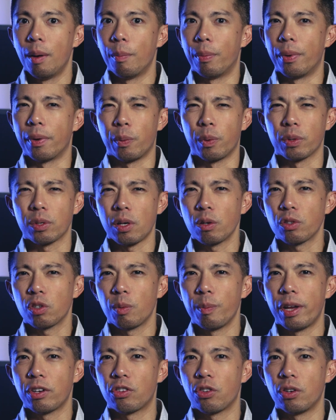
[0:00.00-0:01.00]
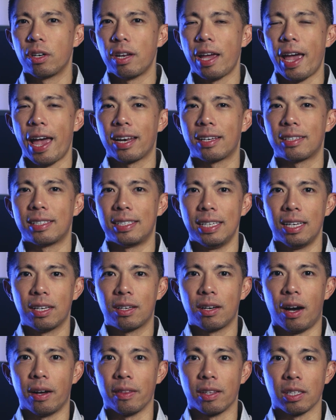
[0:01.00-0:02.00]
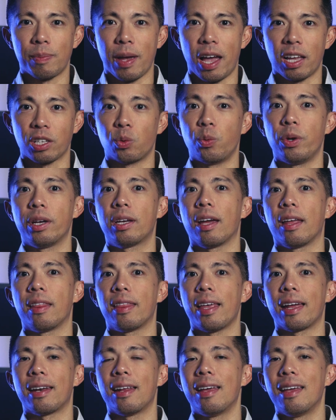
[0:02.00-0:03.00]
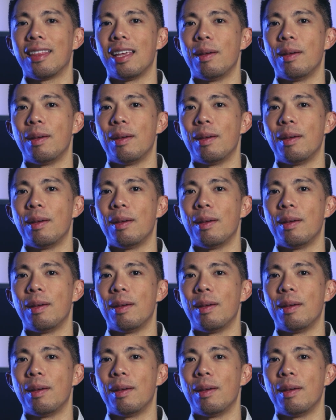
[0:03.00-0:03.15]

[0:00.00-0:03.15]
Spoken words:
But it was also mentioned at DCon this past weekend that